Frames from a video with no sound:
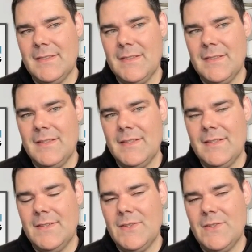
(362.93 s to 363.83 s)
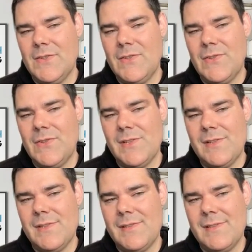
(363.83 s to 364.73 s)

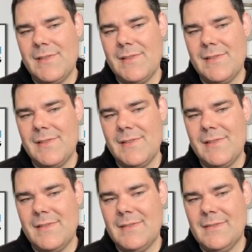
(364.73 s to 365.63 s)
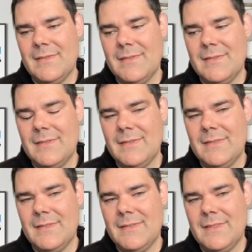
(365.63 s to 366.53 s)

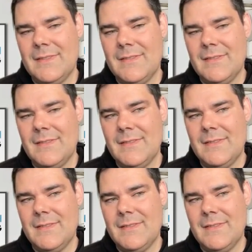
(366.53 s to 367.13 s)
(silent)